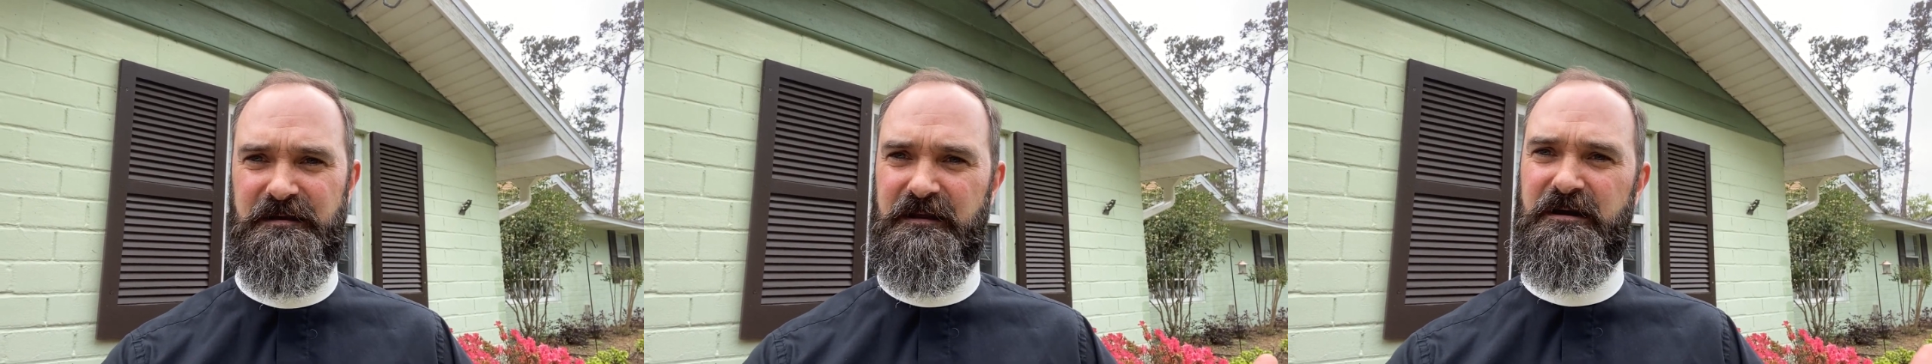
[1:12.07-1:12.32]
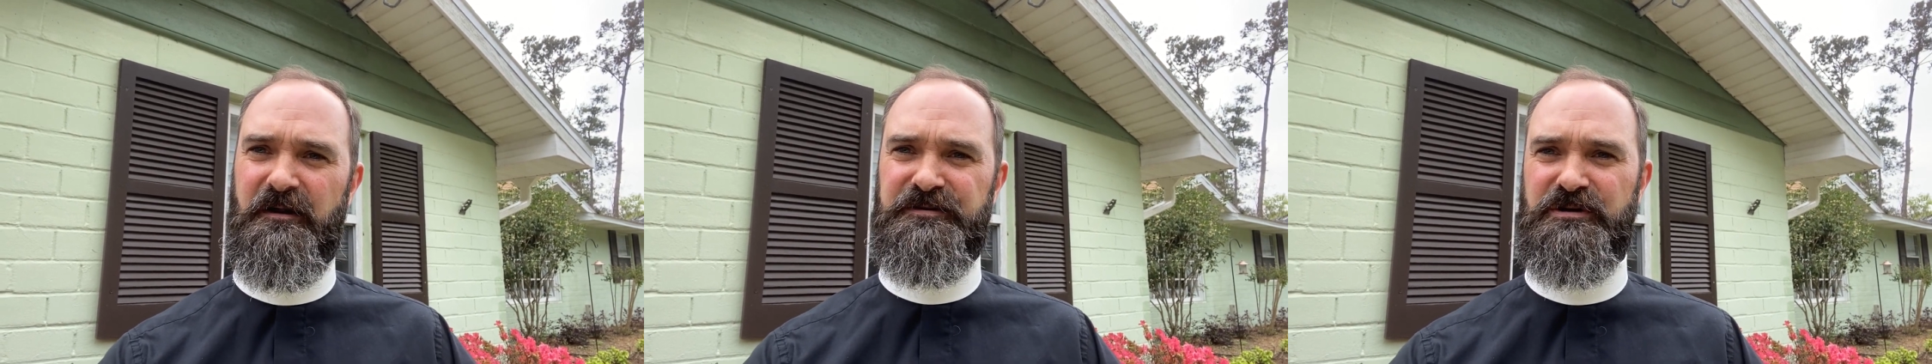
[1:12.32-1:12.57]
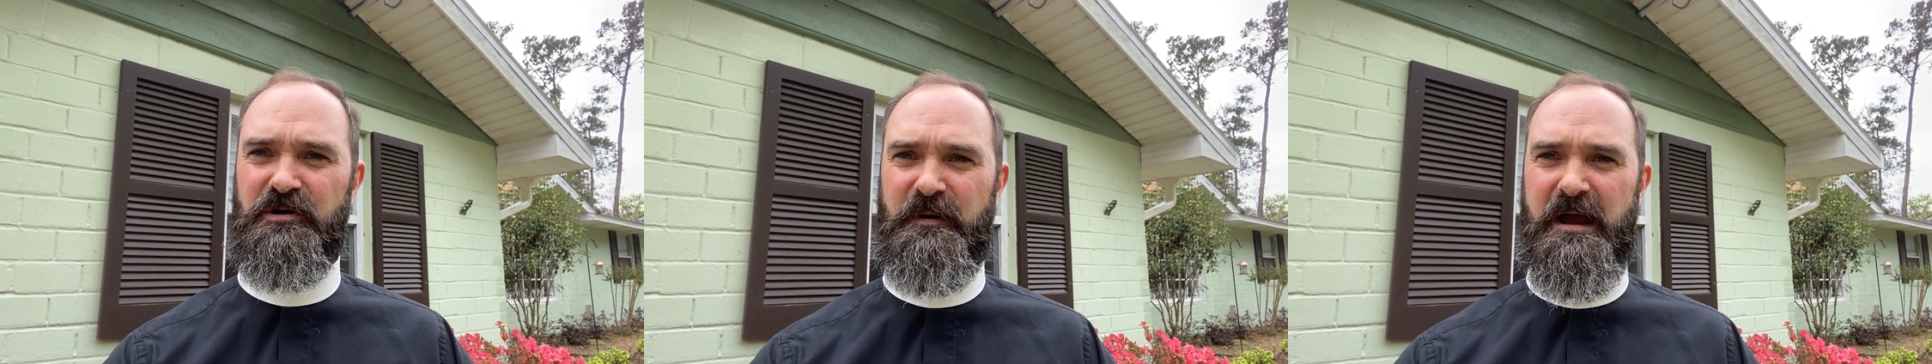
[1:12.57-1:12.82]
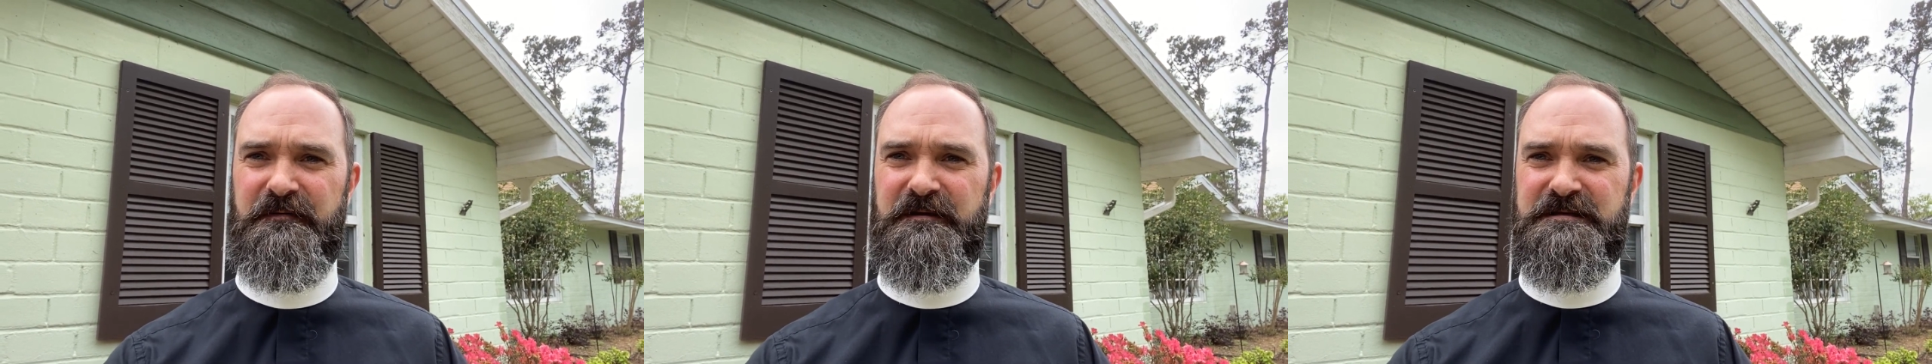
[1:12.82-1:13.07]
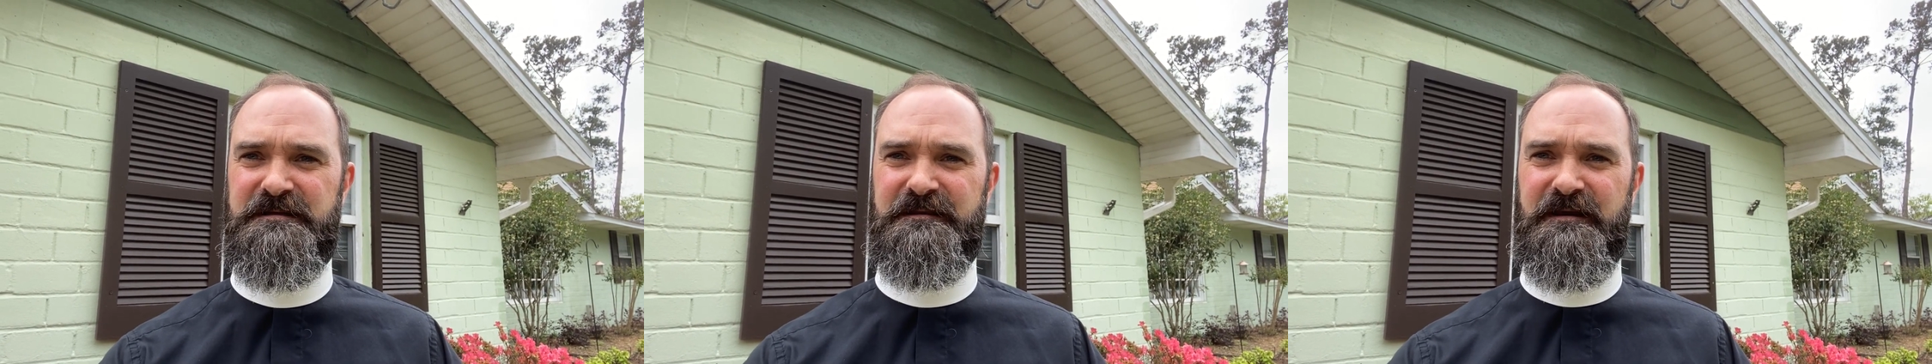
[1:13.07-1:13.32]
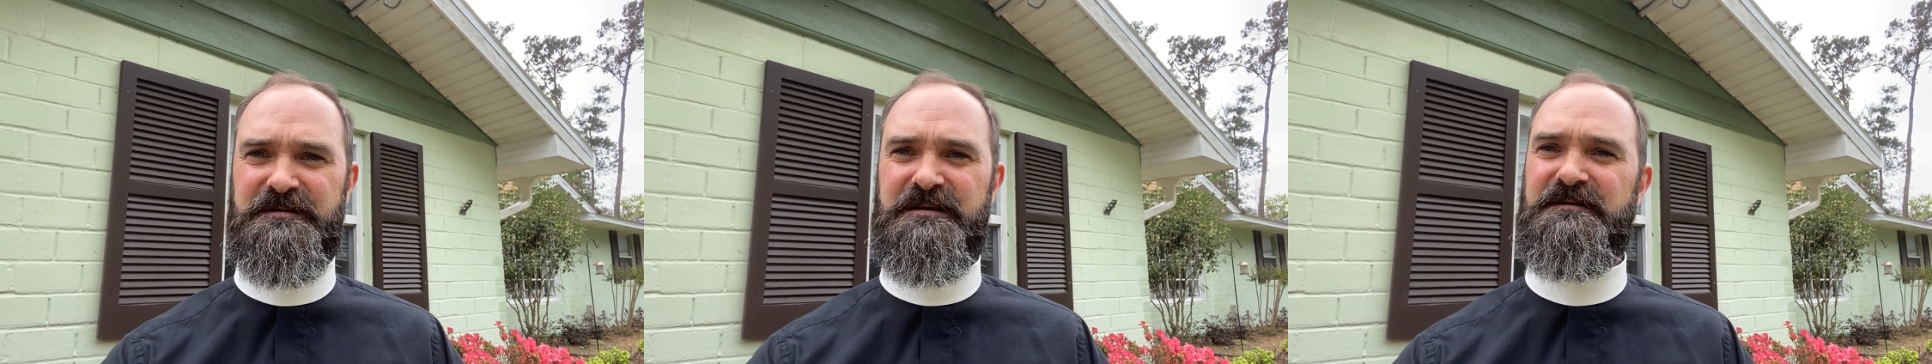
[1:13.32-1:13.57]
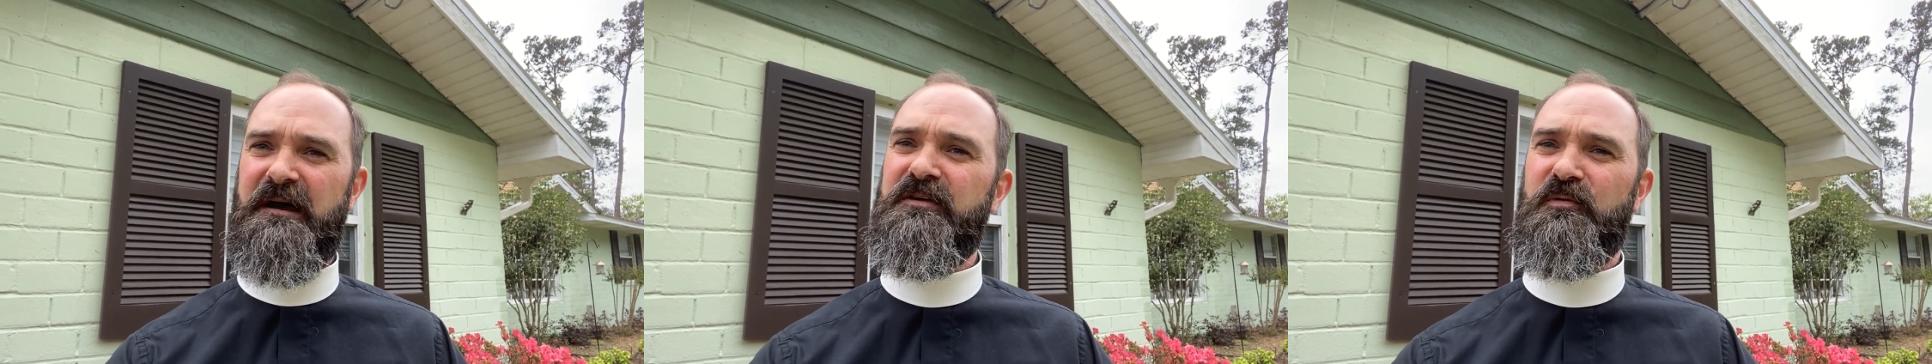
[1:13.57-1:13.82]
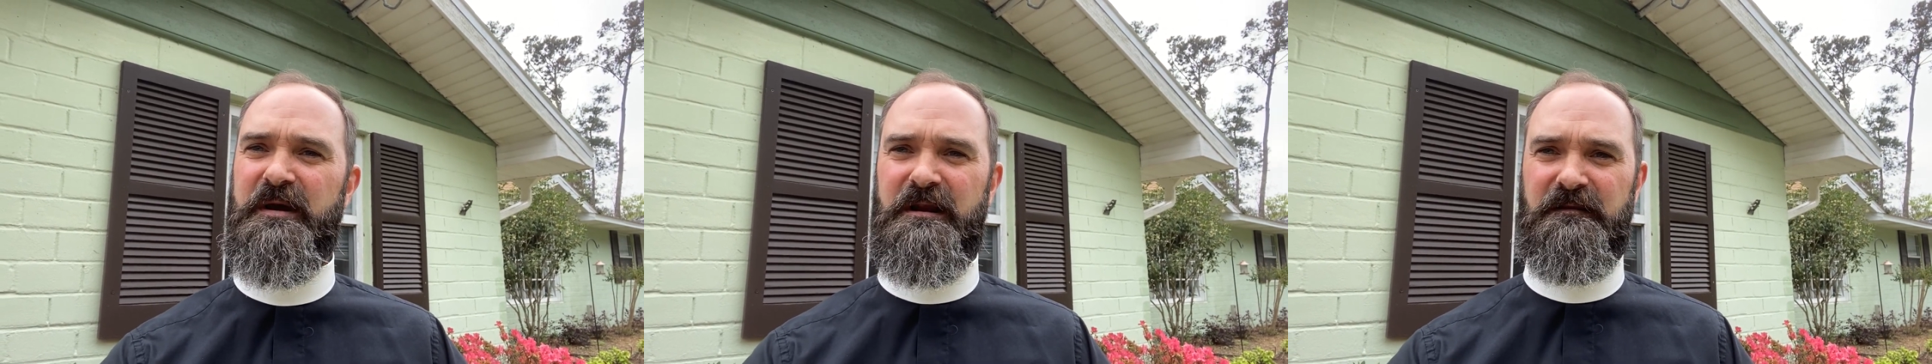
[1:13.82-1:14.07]
culture around us that there's
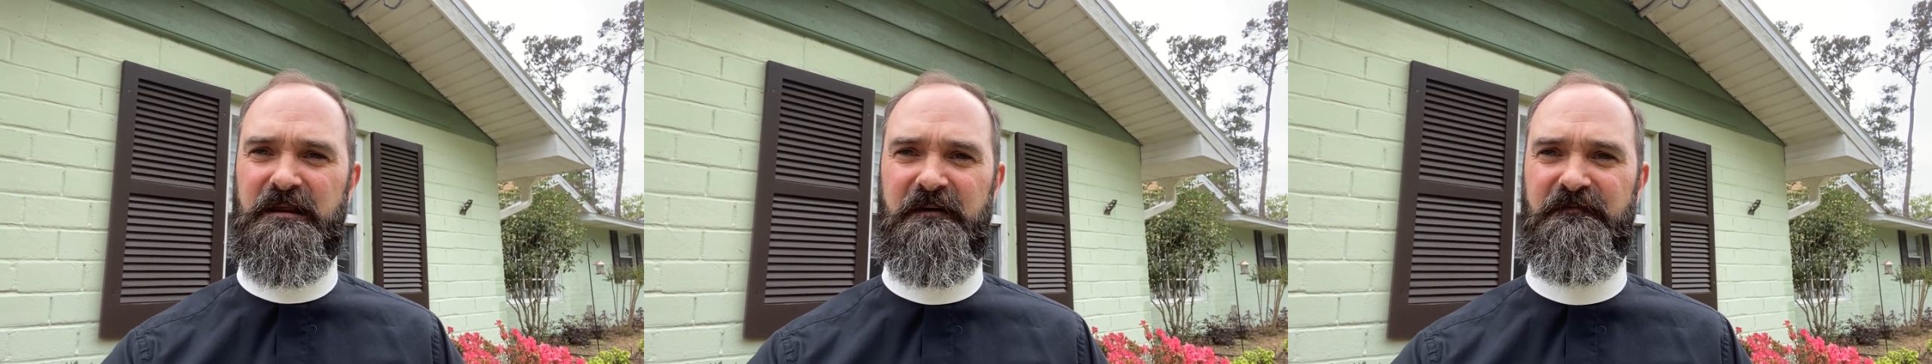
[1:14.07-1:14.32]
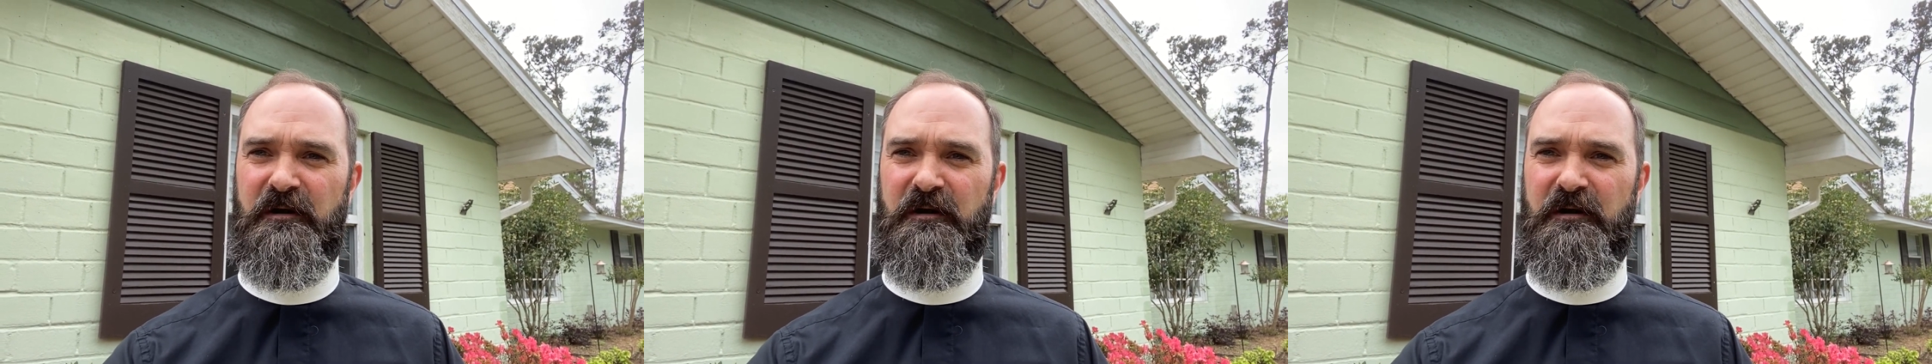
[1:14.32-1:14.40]
another way to live,